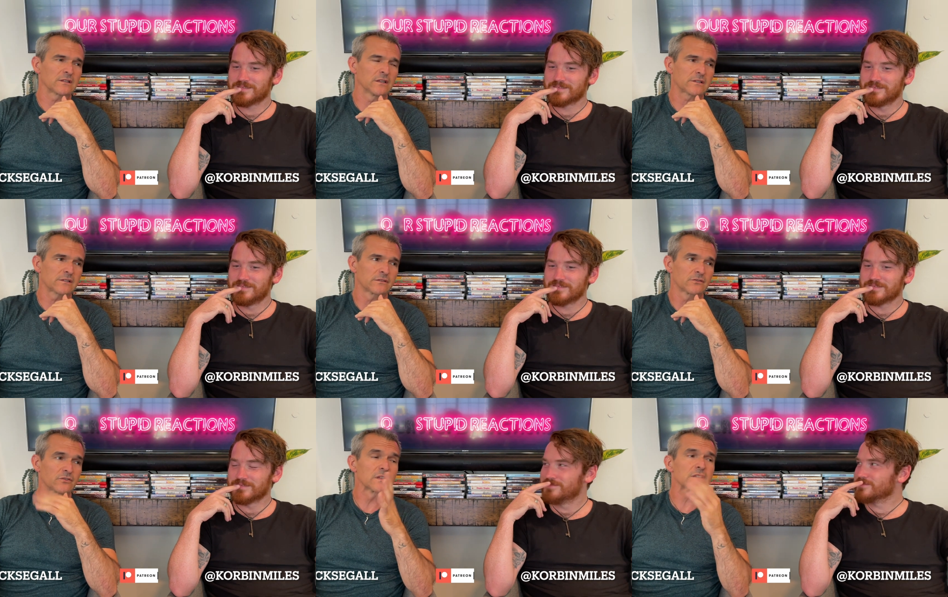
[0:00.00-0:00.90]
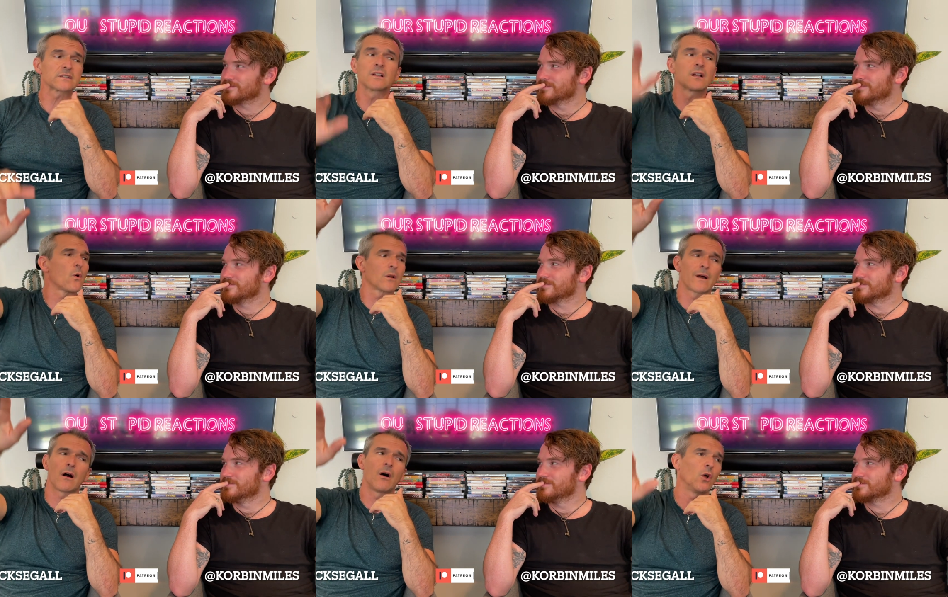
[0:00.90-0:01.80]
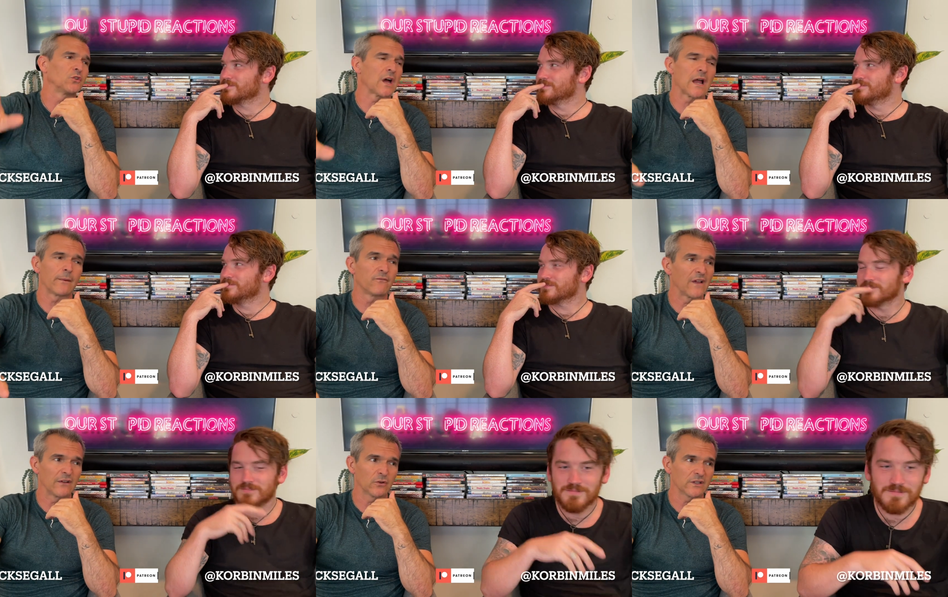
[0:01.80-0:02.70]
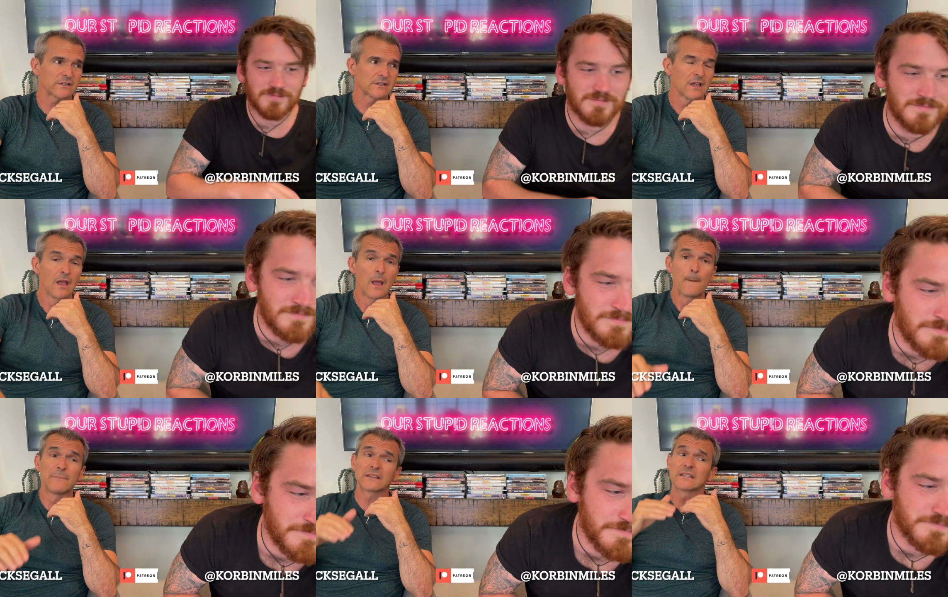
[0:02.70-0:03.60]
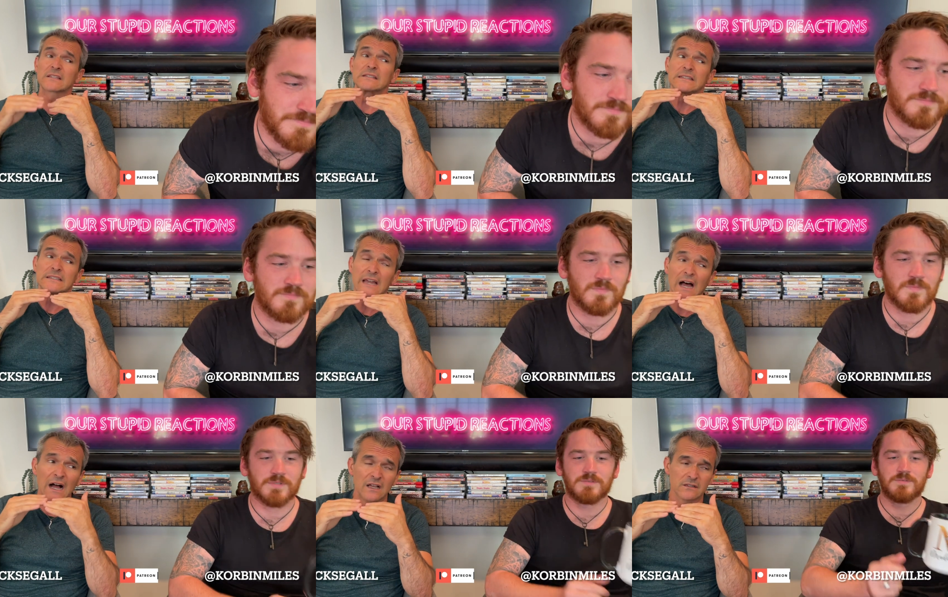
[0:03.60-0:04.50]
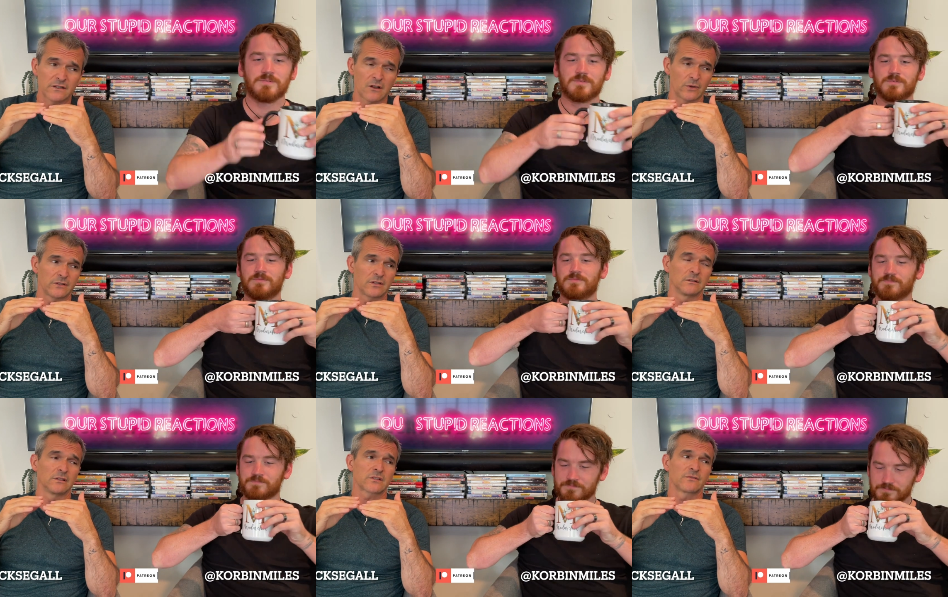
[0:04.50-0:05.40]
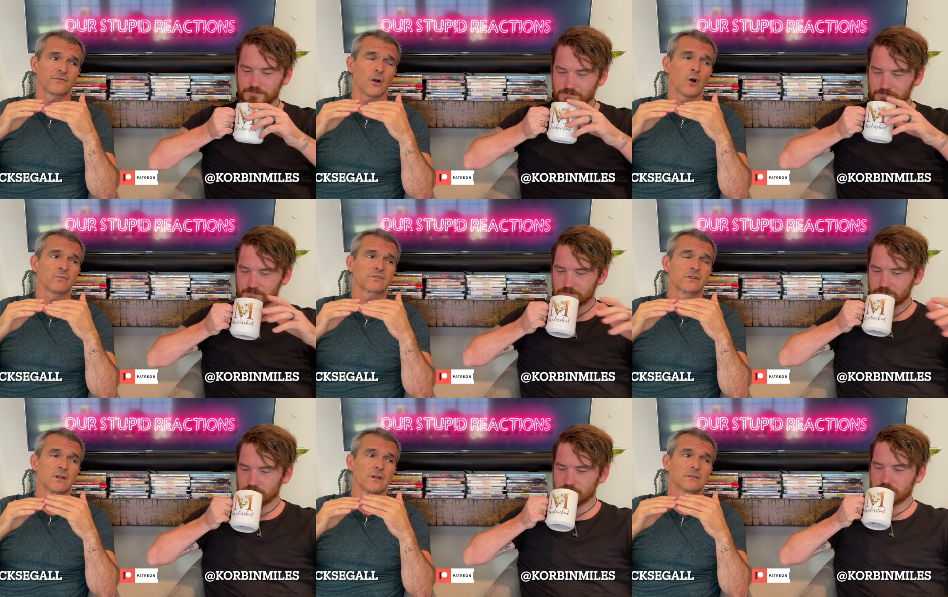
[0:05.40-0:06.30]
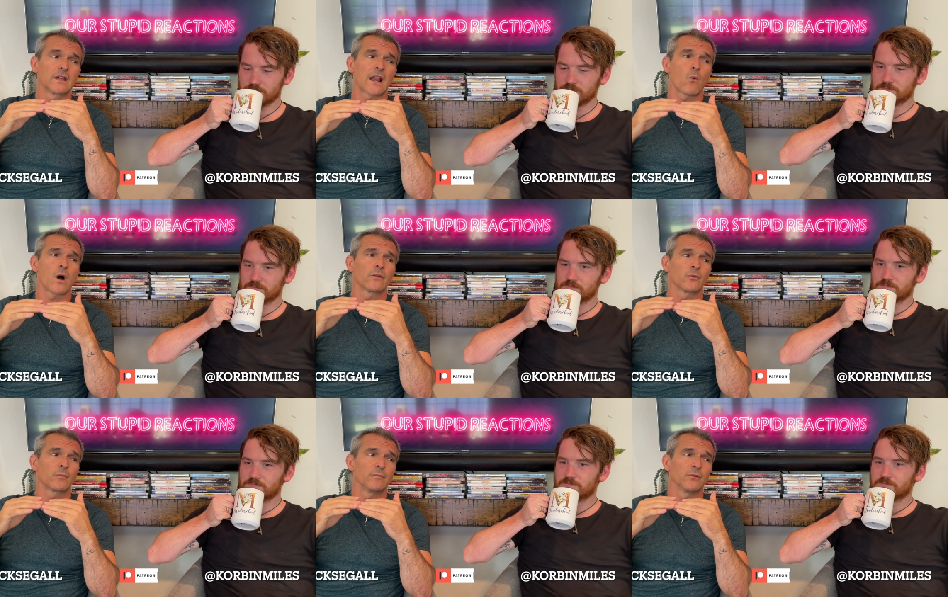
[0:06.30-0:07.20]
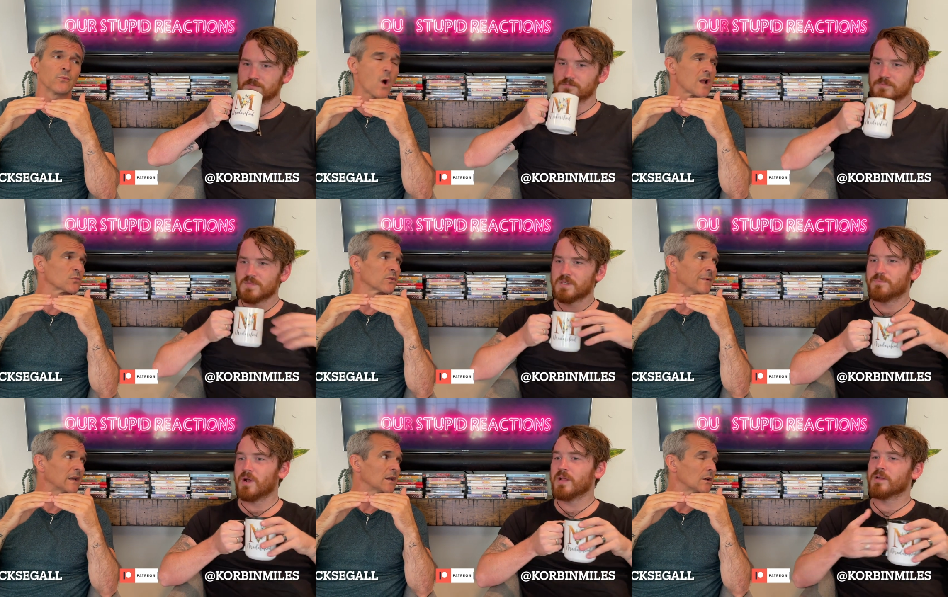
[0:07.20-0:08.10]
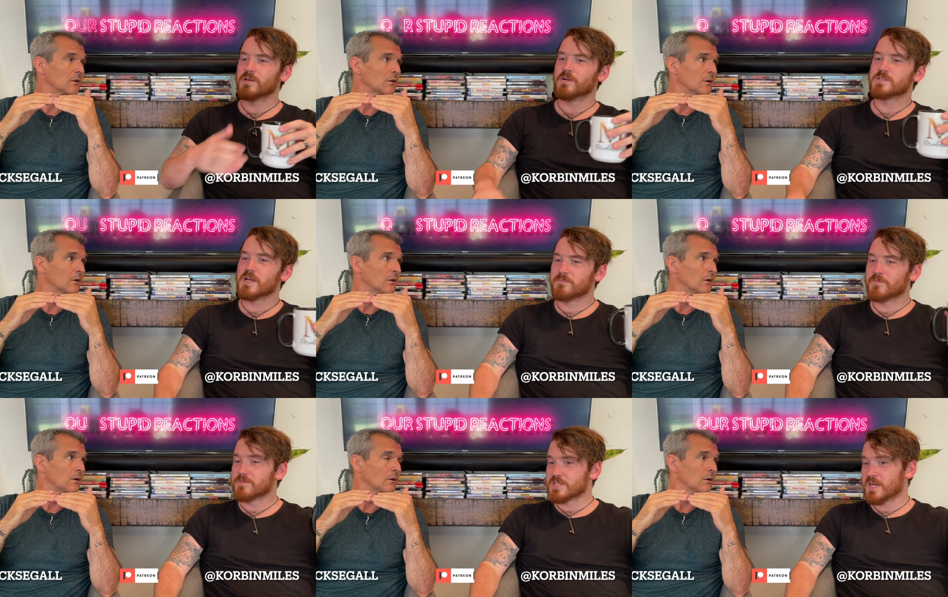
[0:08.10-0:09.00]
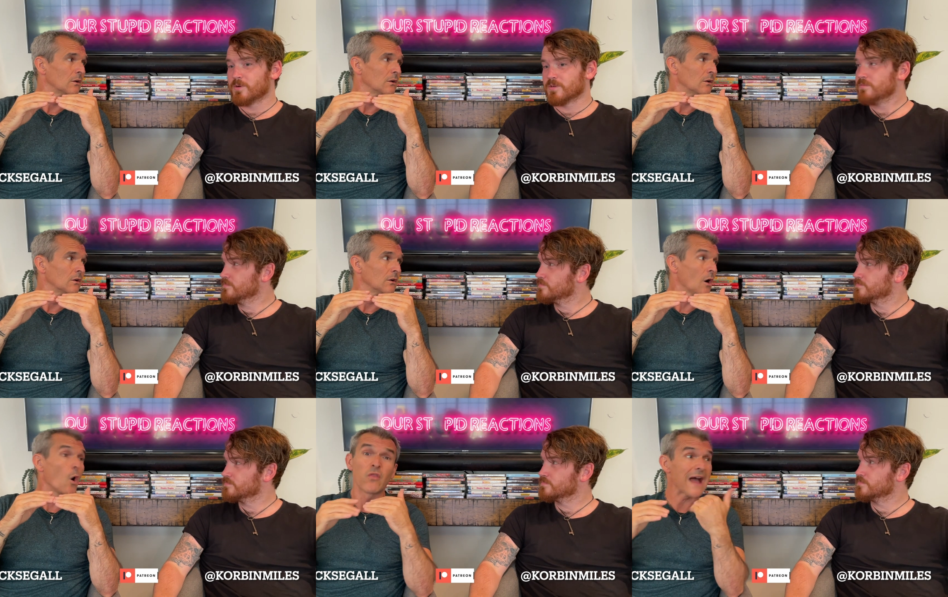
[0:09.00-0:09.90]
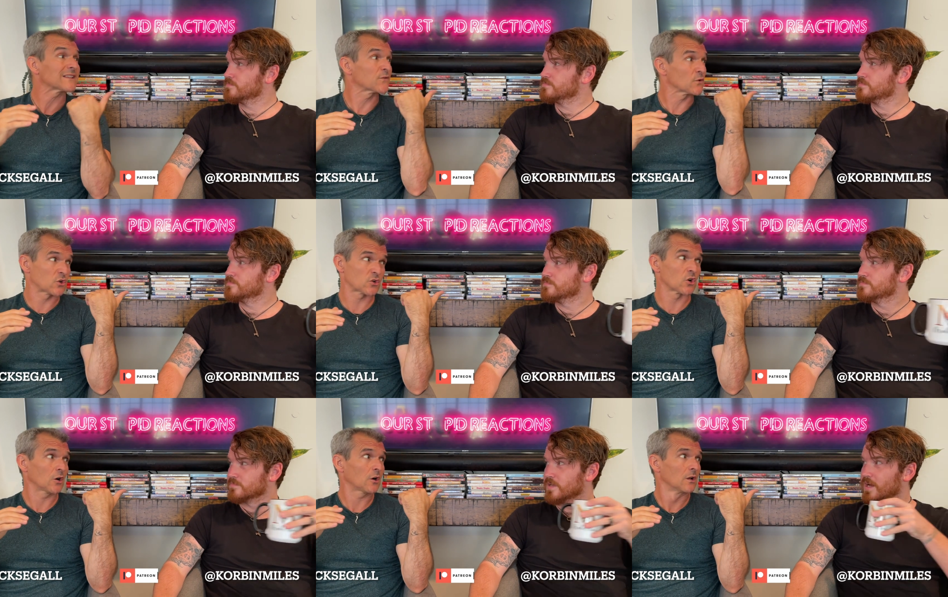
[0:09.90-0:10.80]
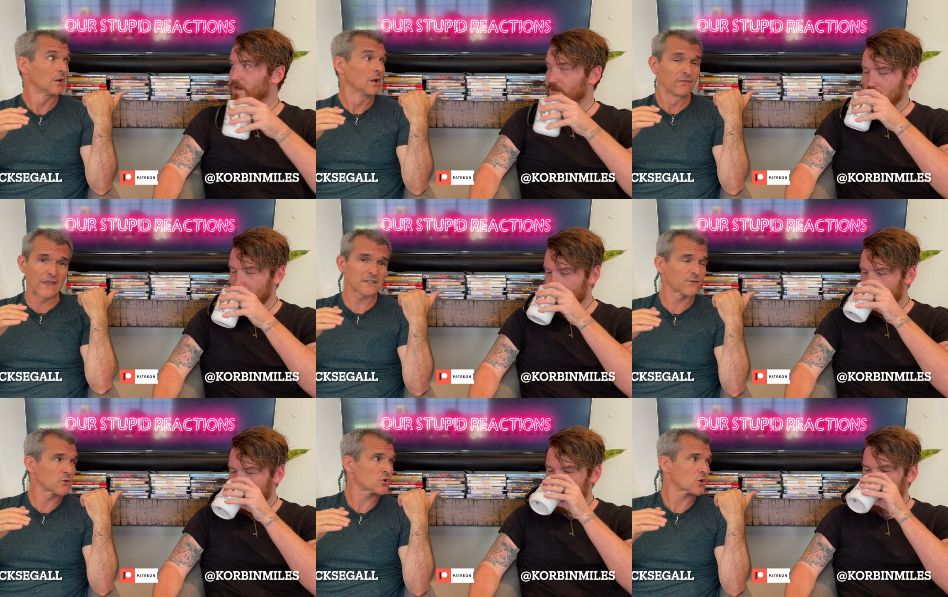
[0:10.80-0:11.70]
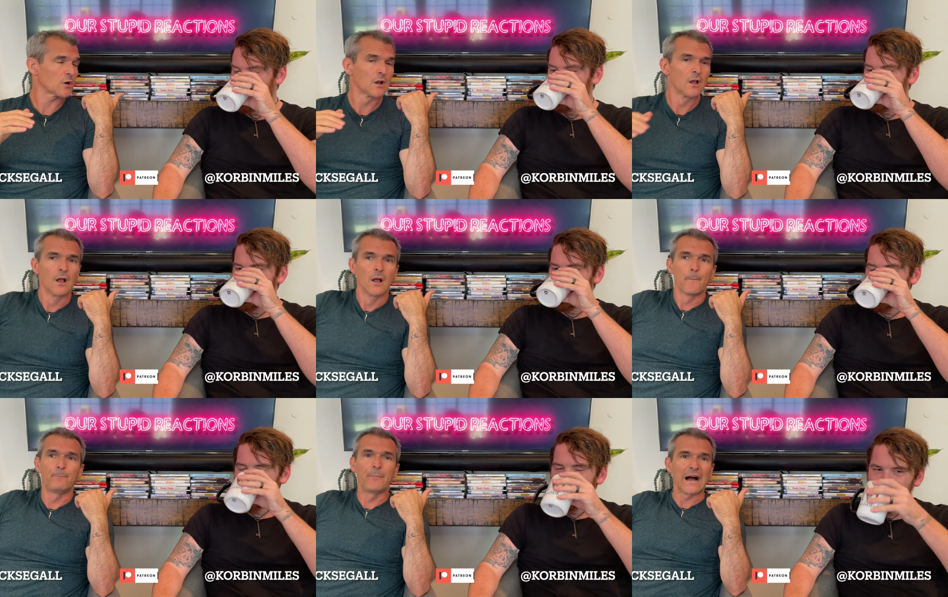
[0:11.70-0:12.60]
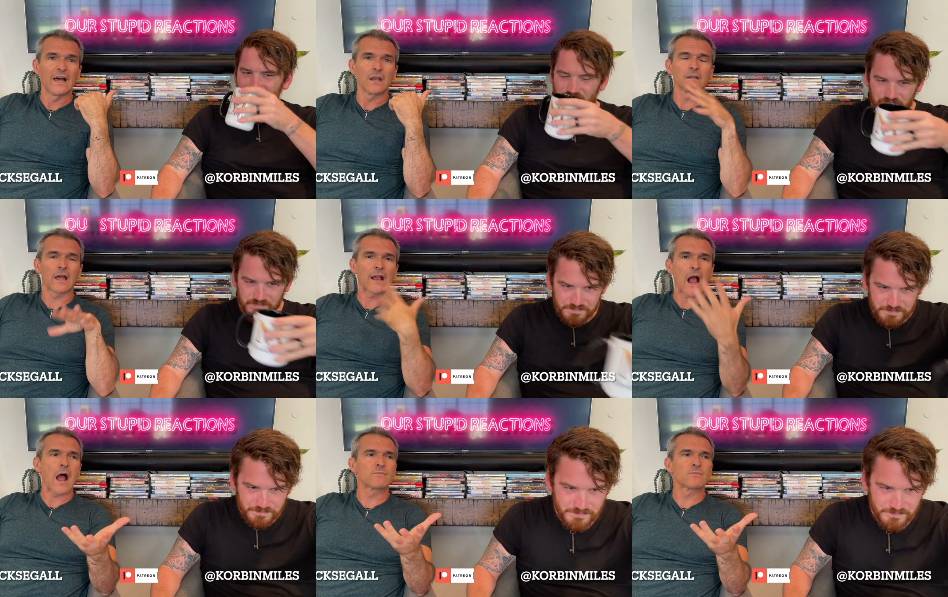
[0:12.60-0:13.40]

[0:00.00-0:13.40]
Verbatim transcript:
Speaker 1: list. So this doesn't go on my all-time favorites, but this does go into the list of films that I want other people to watch with me. Probably on your all-time favorite Tamil. Oh, that's for sure. Yeah. That's for sure. But, like, I'm